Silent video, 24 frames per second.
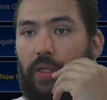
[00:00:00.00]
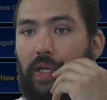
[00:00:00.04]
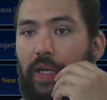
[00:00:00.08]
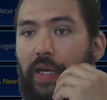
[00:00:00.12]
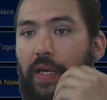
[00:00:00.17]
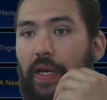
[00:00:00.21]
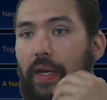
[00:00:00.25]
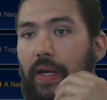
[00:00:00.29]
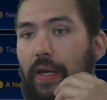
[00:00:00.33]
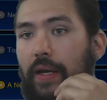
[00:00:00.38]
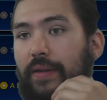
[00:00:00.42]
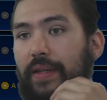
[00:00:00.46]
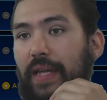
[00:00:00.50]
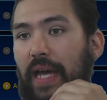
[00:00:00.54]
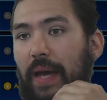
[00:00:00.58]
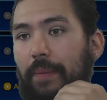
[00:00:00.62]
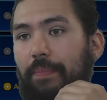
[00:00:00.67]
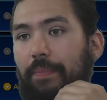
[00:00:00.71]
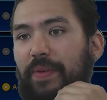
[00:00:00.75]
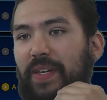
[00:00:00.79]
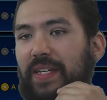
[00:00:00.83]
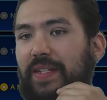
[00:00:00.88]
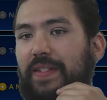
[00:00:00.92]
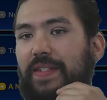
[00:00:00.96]
That
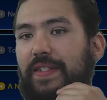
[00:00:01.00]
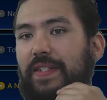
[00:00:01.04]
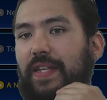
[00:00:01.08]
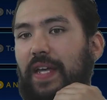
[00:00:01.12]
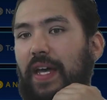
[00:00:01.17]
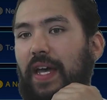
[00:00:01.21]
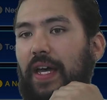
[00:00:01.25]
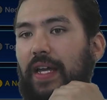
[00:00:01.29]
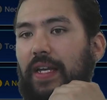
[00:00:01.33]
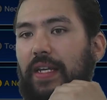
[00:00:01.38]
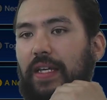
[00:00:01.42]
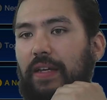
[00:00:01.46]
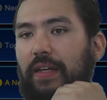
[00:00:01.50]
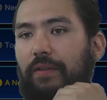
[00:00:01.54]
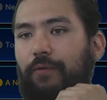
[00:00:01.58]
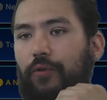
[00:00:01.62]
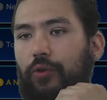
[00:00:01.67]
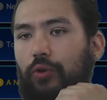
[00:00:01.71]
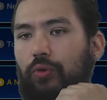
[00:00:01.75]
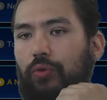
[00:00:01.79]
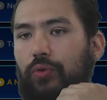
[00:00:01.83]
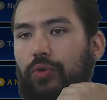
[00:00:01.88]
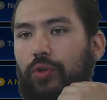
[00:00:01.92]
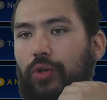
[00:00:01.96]
being said, if
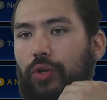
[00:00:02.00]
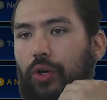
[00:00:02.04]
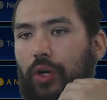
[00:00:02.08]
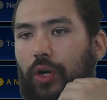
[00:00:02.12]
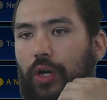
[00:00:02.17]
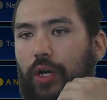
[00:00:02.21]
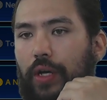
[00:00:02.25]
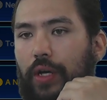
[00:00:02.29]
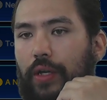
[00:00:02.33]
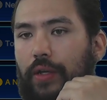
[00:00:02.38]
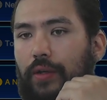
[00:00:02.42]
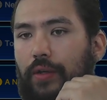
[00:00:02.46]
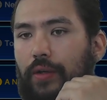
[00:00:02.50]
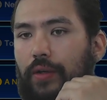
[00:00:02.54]
you could